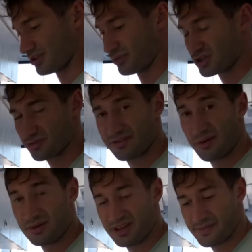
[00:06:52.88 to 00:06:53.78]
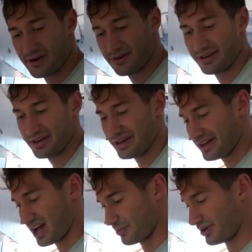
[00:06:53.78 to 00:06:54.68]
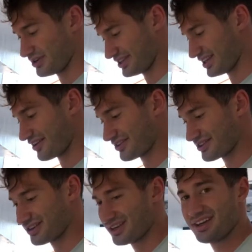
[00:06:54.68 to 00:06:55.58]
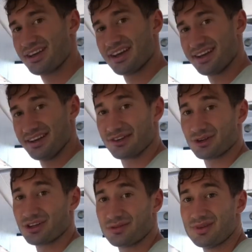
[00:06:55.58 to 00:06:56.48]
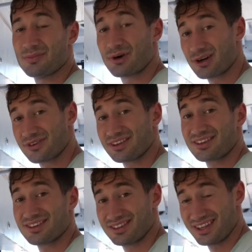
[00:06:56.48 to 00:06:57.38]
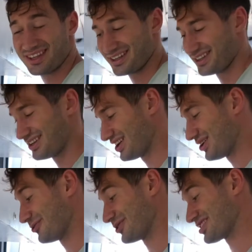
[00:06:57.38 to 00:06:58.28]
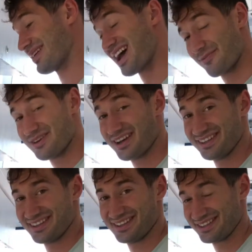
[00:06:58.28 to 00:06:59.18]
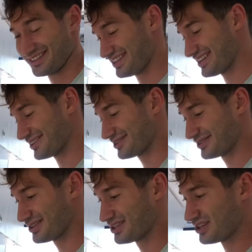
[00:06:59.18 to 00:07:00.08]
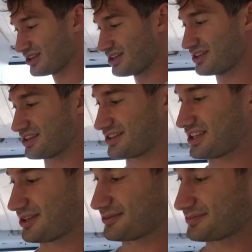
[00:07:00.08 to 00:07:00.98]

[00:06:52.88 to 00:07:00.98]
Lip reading: the butcher block from Home Depot. I put it together, and it turned out to be a perfect sink, which I'm happy I did in the end. The sink